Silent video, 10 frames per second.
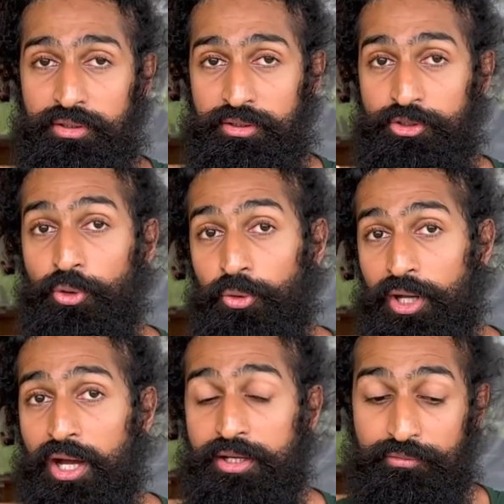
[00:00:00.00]

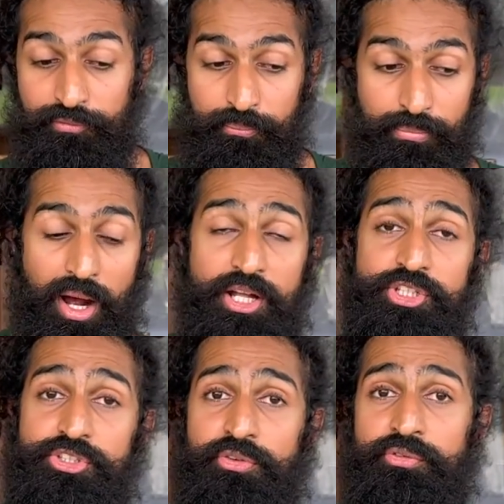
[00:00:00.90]
yoga, different
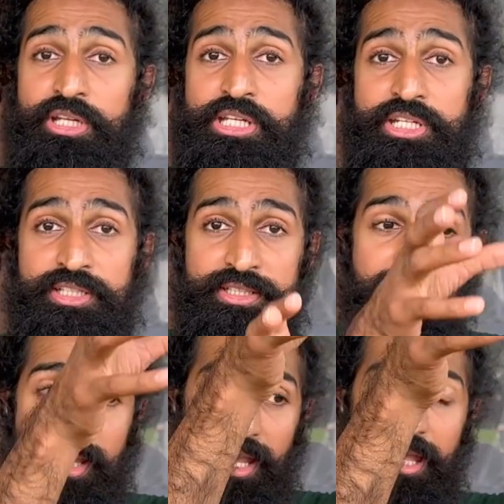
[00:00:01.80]
branches of teachings,
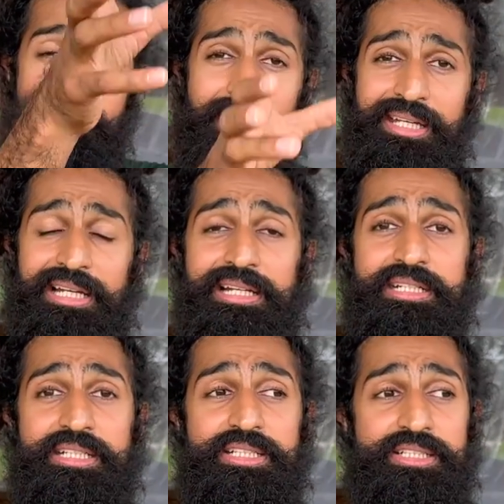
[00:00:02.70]
and many
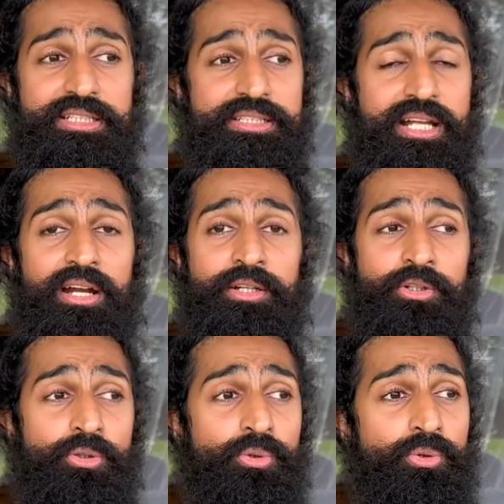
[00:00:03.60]
lineages started
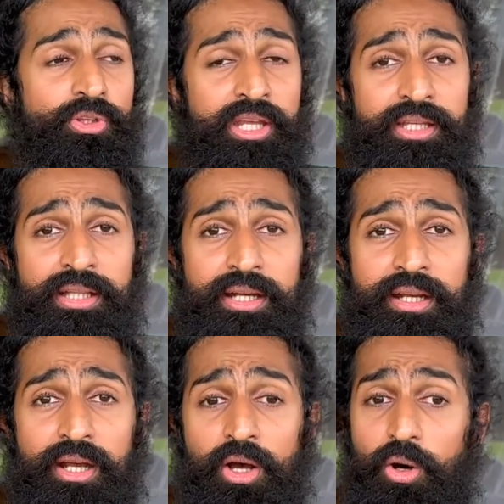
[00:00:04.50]
to think that,
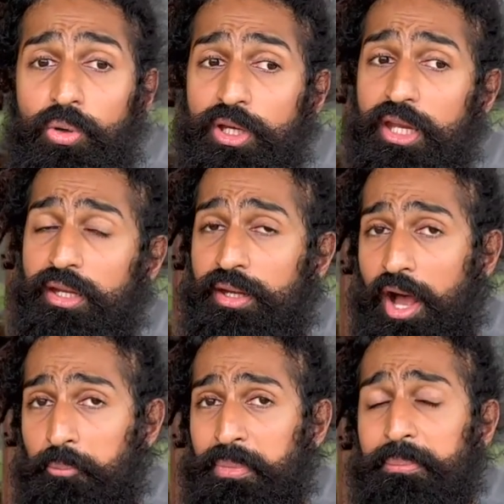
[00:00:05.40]
okay,
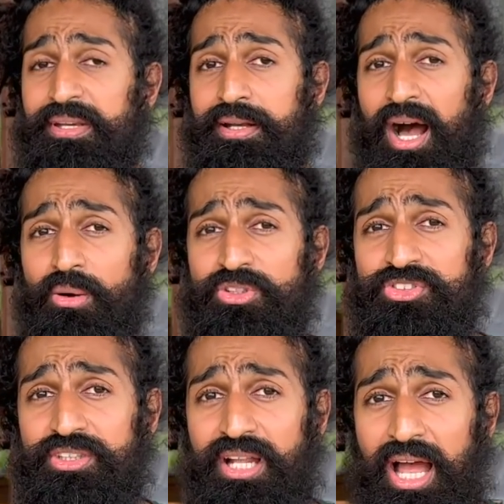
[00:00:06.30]
now maybe now is
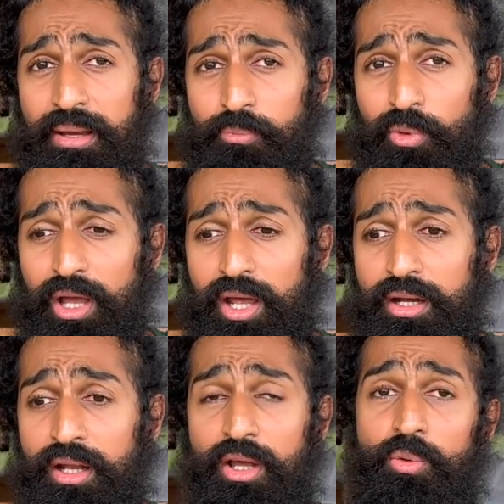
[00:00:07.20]
the time
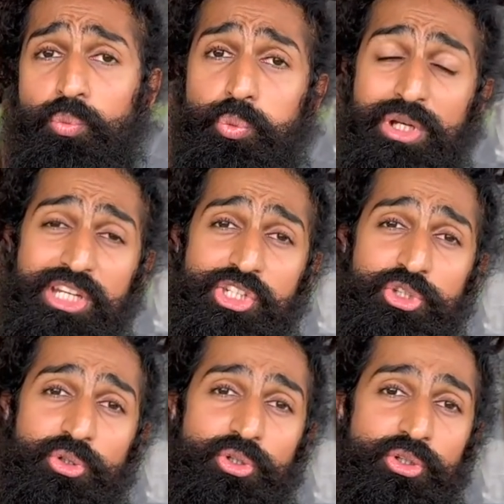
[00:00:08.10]
where we
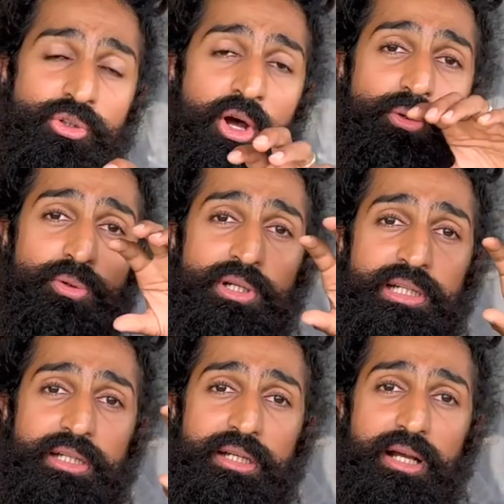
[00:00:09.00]
should, not
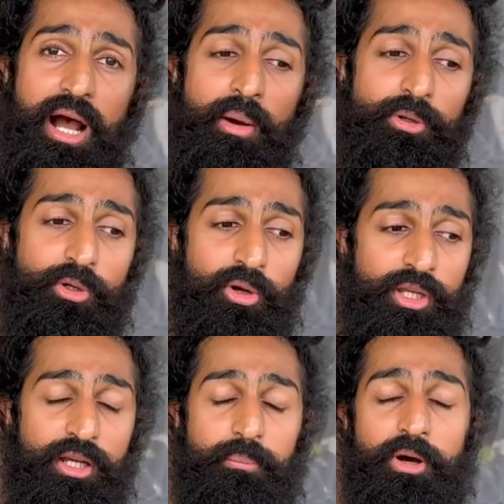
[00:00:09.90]
only are we
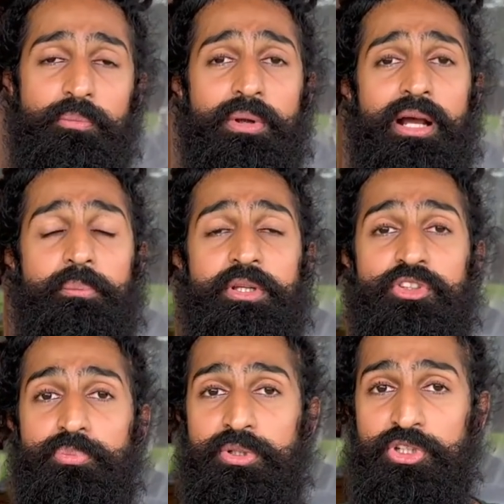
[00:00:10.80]
talking about becoming
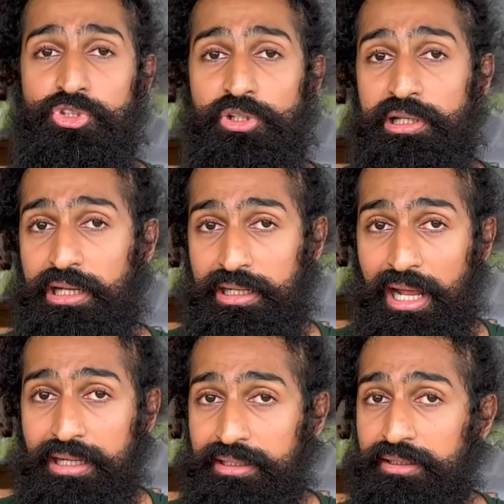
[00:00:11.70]
spiritually
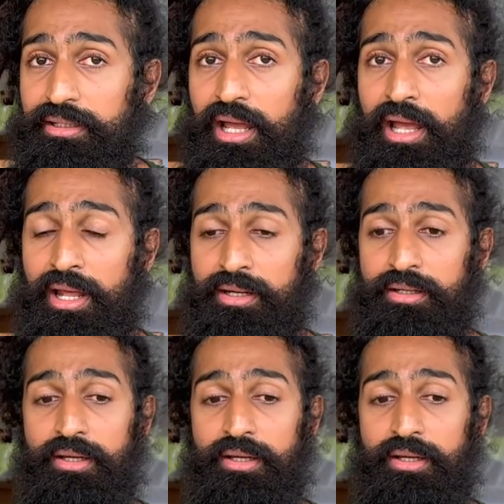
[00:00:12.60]
enlightened and